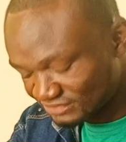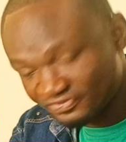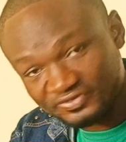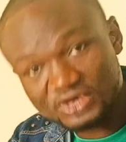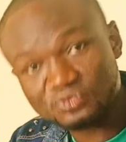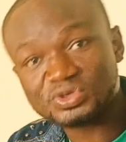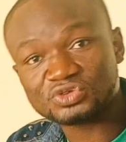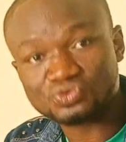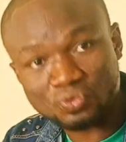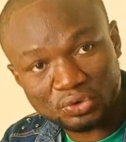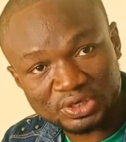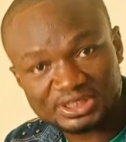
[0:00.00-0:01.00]
find me
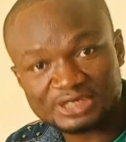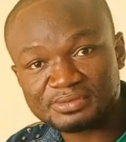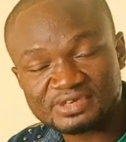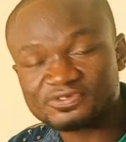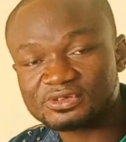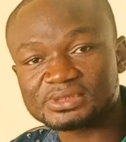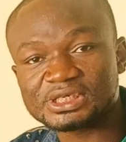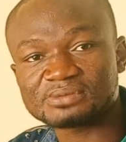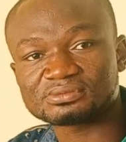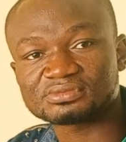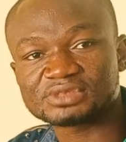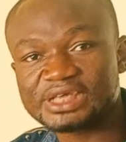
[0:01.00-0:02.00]
to collect the money from
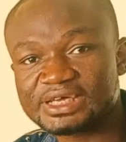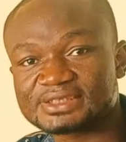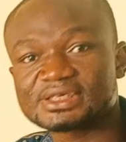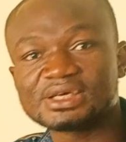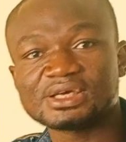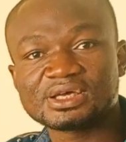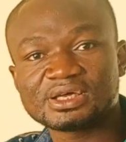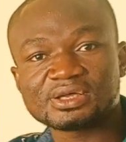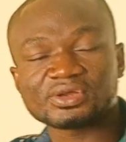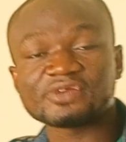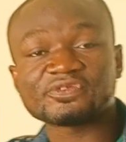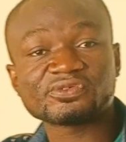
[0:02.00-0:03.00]
them. Yes.
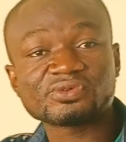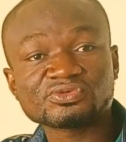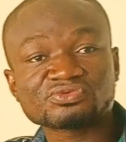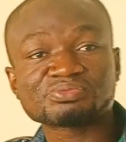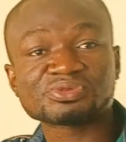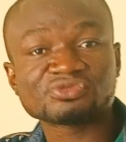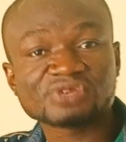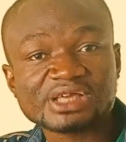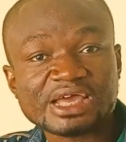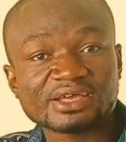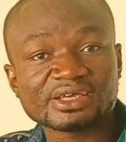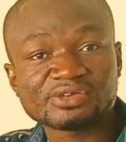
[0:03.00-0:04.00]
If you want to be
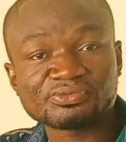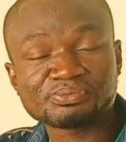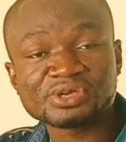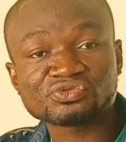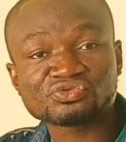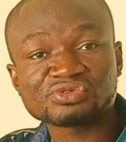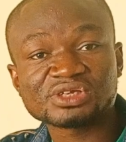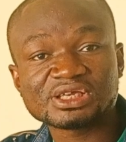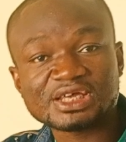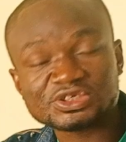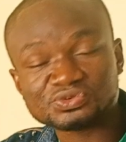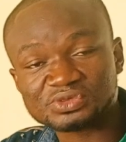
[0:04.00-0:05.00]
doing like a bit too
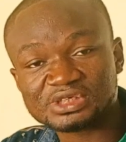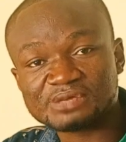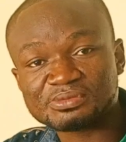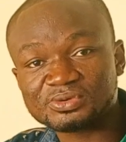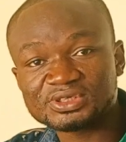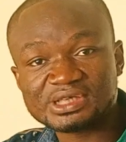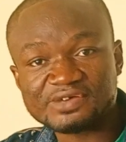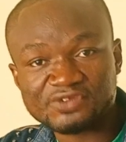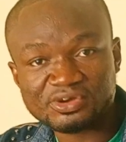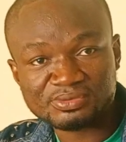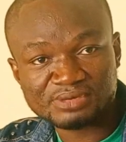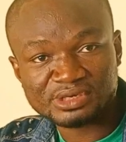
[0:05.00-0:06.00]
lenient with them because they are
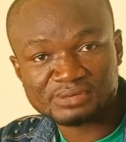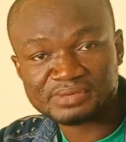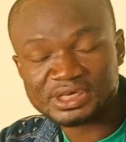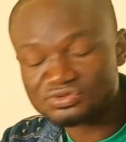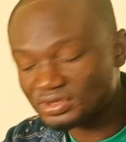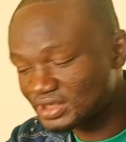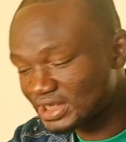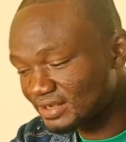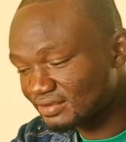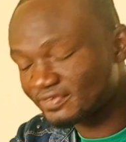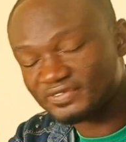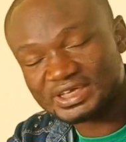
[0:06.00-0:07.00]
family members or they are
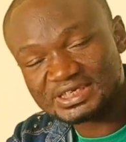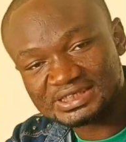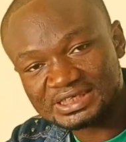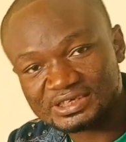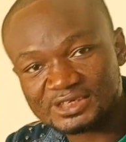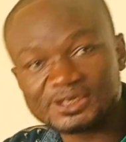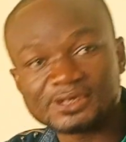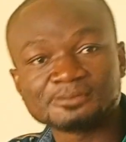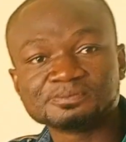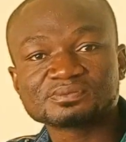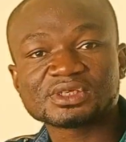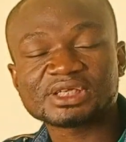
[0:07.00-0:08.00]
your friends, and
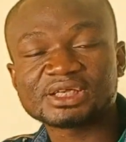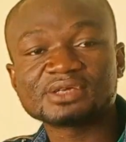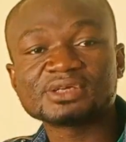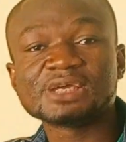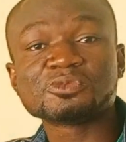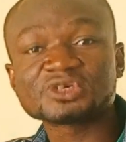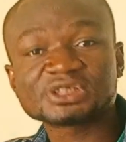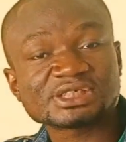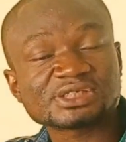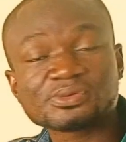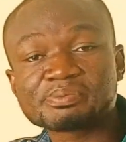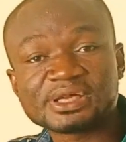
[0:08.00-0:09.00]
tell you
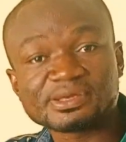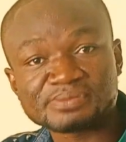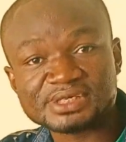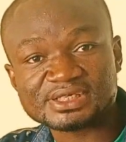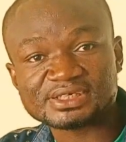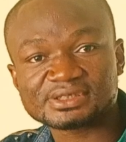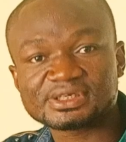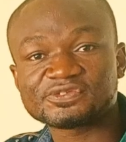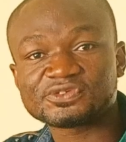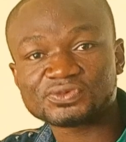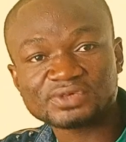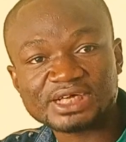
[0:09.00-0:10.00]
emotions don't play in business.
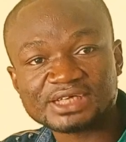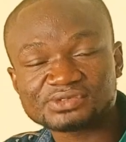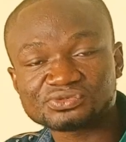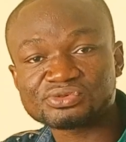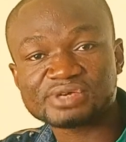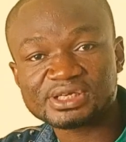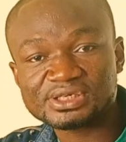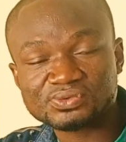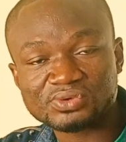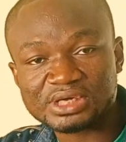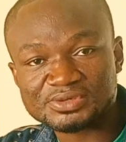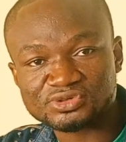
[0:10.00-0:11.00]
If you do that, you quickly
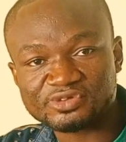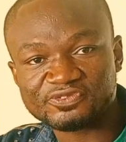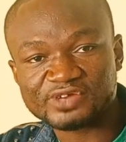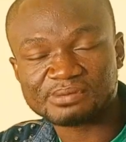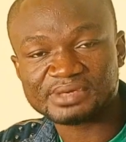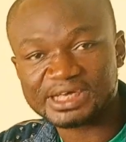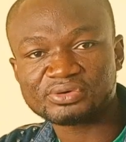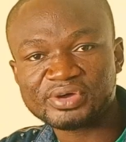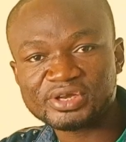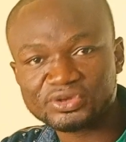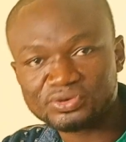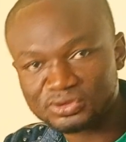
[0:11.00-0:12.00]
collapse your farm.
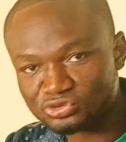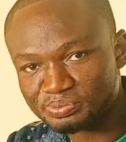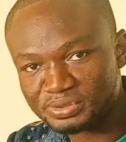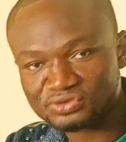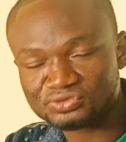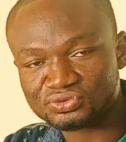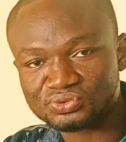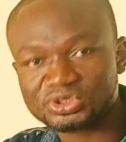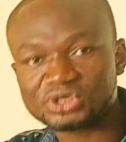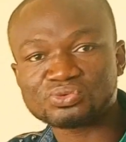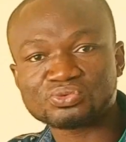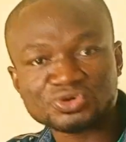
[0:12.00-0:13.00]
When they don't want to pay to
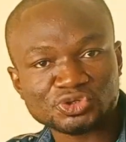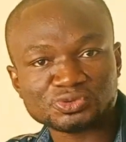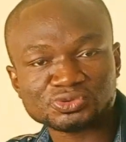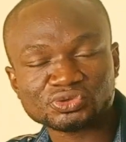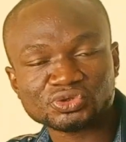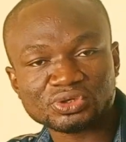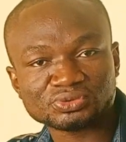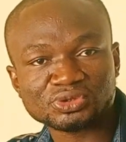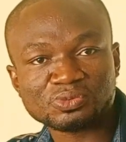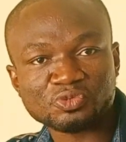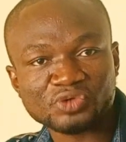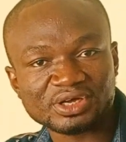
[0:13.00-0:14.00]
you, they'll go
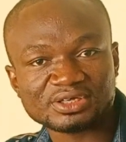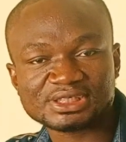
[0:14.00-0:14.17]
somewhere